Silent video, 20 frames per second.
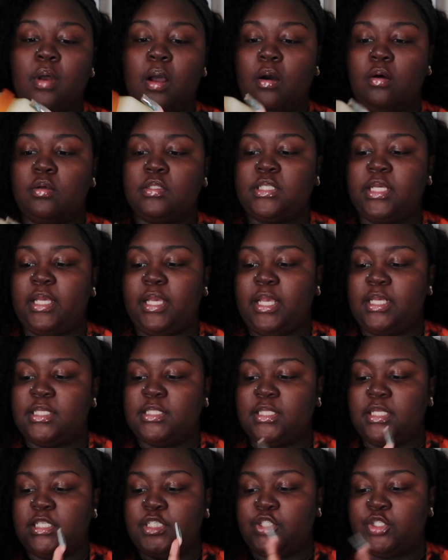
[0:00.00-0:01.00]
Ulta
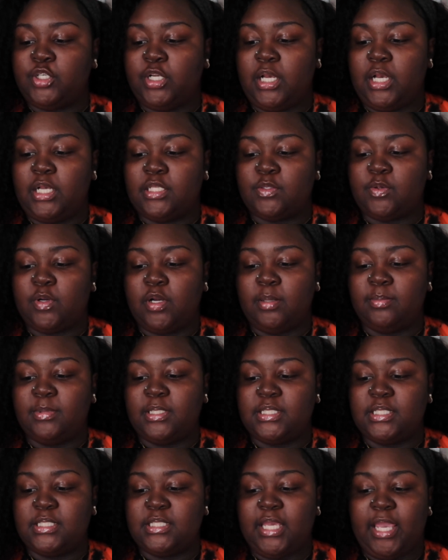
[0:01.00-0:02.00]
is this Tree Hut Scrub.
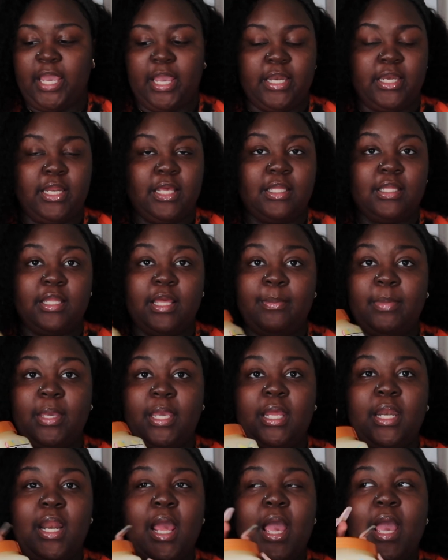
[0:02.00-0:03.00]
This is Candy
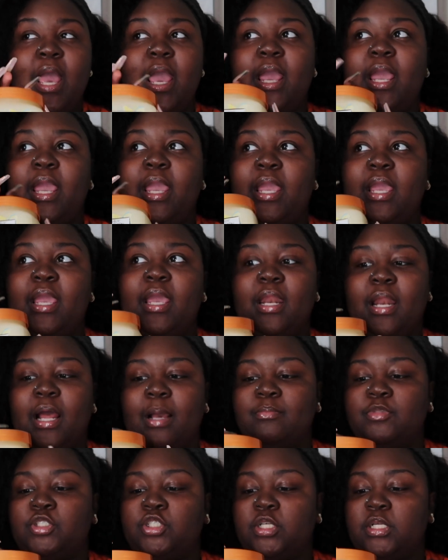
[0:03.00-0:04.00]
Lemon. And
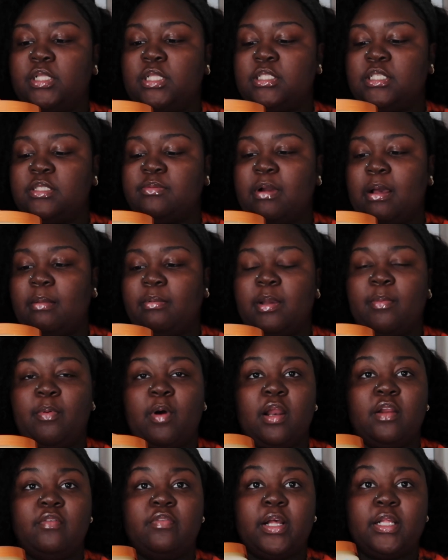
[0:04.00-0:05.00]
I'm sure this is probably a
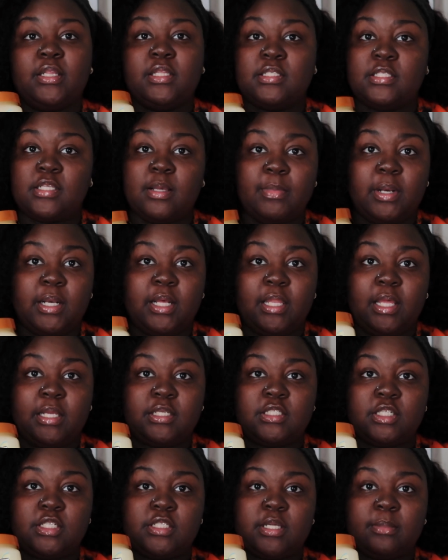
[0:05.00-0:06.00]
part of like the summer
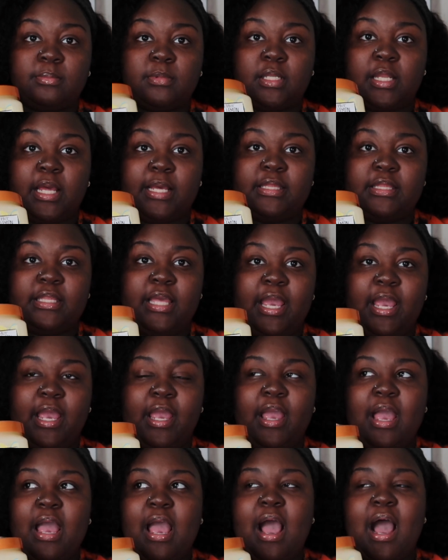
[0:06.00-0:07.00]
collection or something like
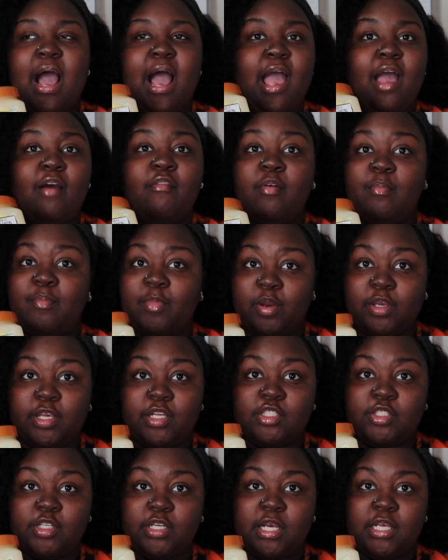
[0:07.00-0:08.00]
that. I have a
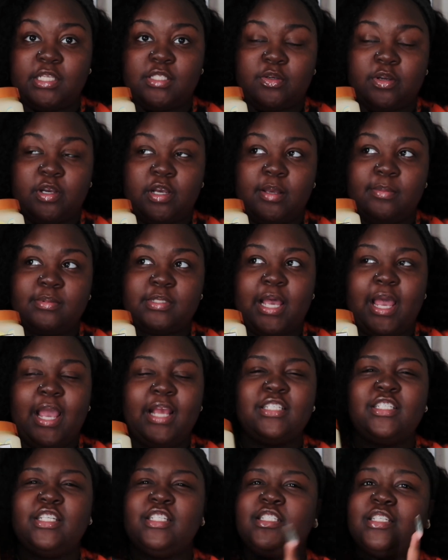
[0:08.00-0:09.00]
million Tree Hut Scrubs. I
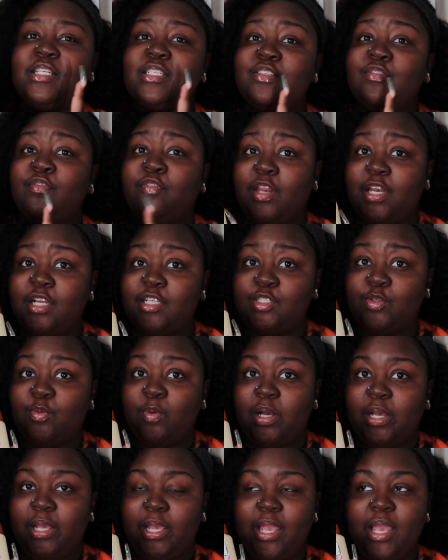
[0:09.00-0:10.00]
actually just finished
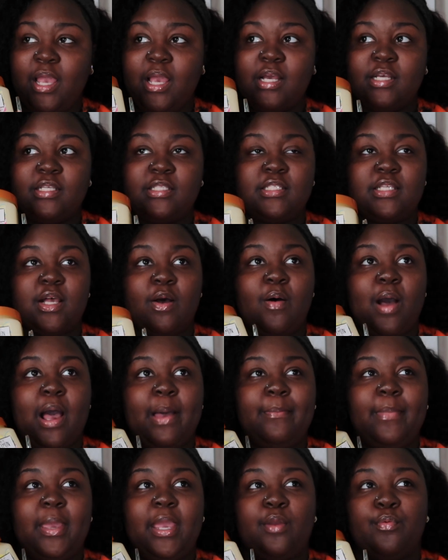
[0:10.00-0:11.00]
one. So
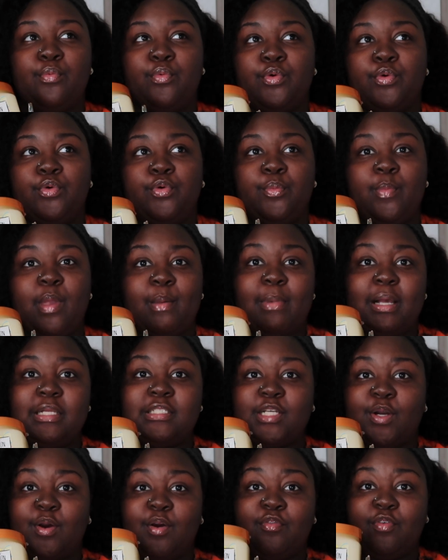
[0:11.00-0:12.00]
I made room in my
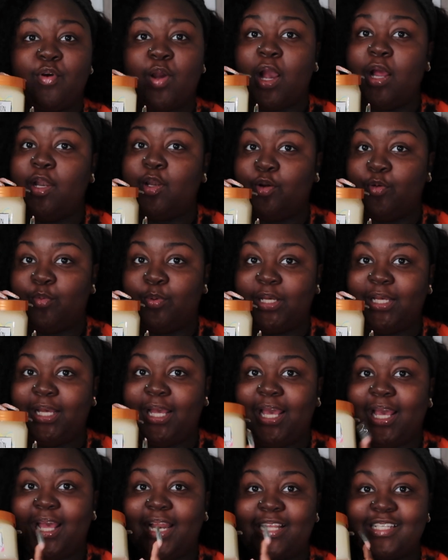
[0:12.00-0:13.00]
shower for a new one.
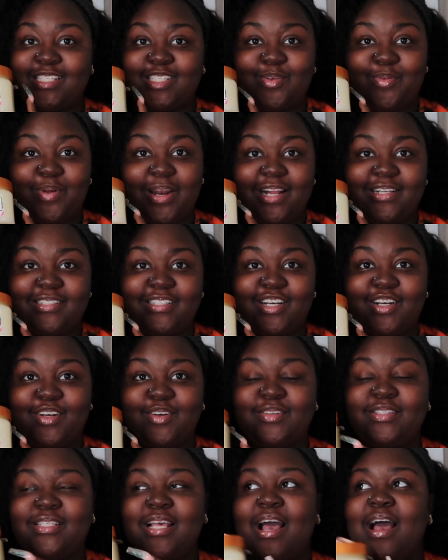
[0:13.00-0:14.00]
And it's the one I
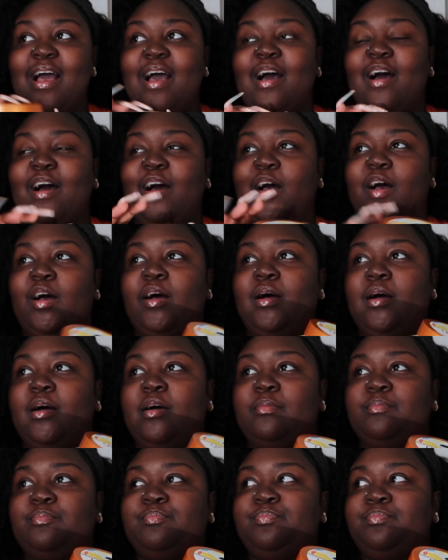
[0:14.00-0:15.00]
chose.
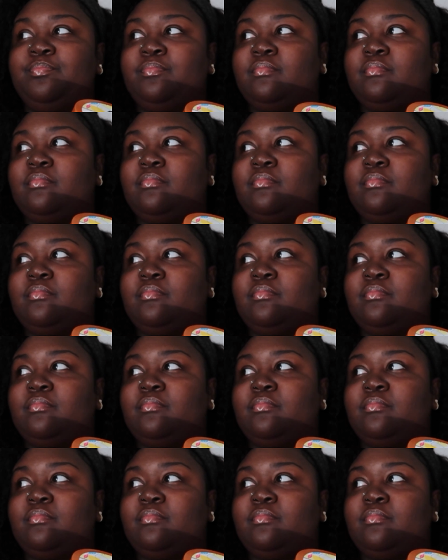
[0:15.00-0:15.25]
Um,